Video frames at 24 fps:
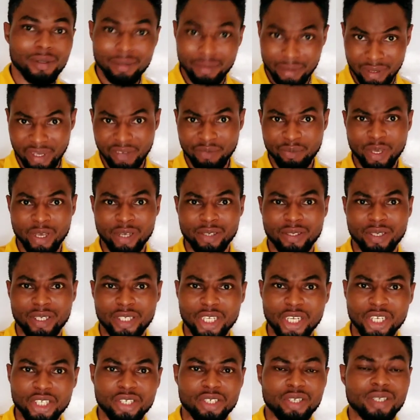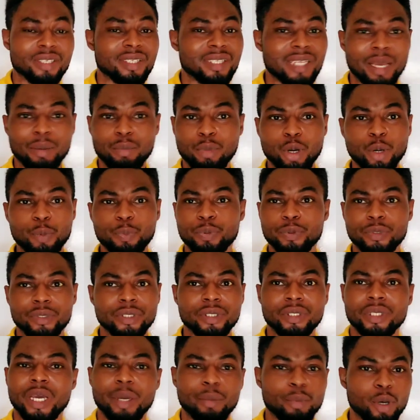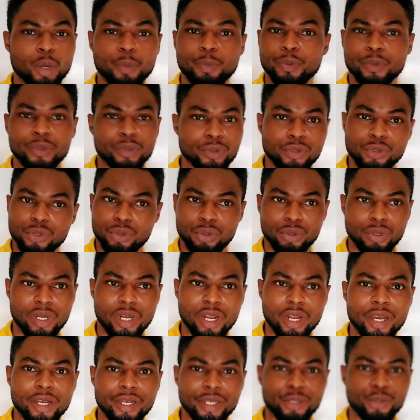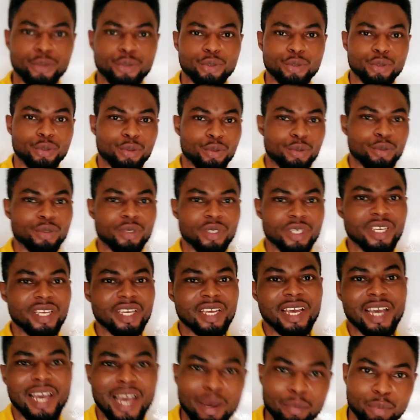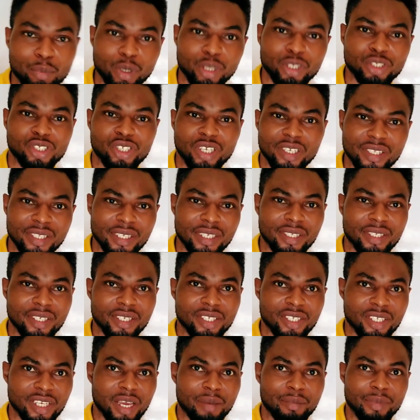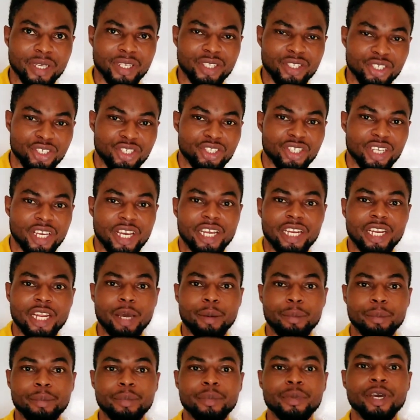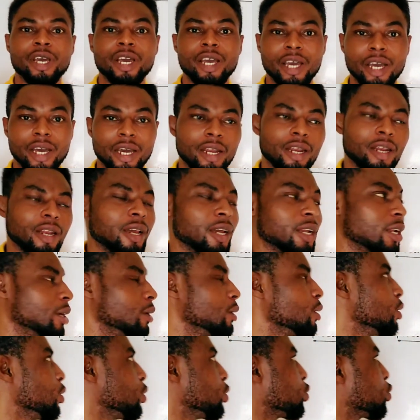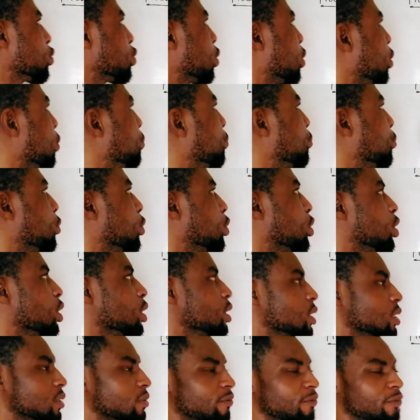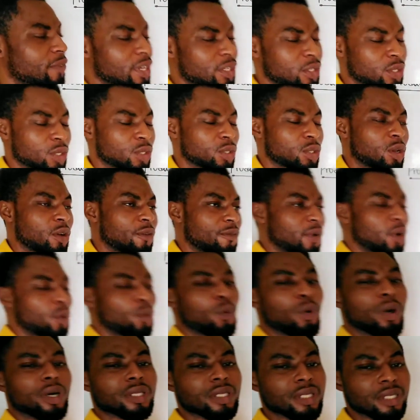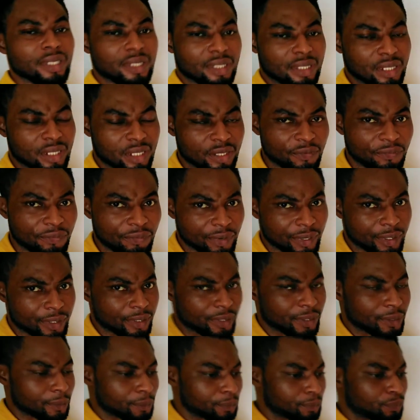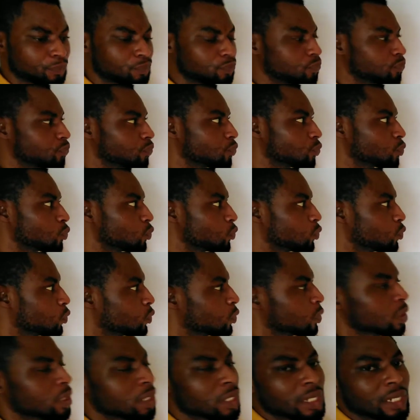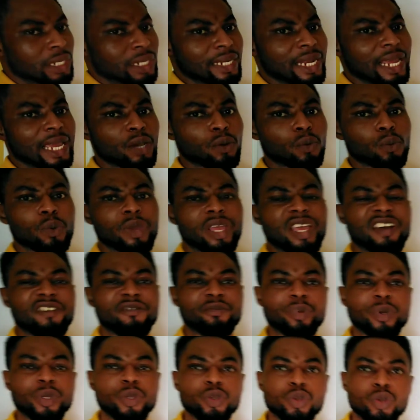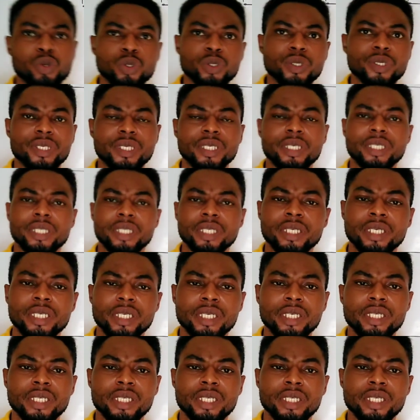Give me your suggestions. I'm open to learning too. I'm not just a teacher, I'm a teacher and I'm a learner. So product versus offer, what is the difference? Like we have been using,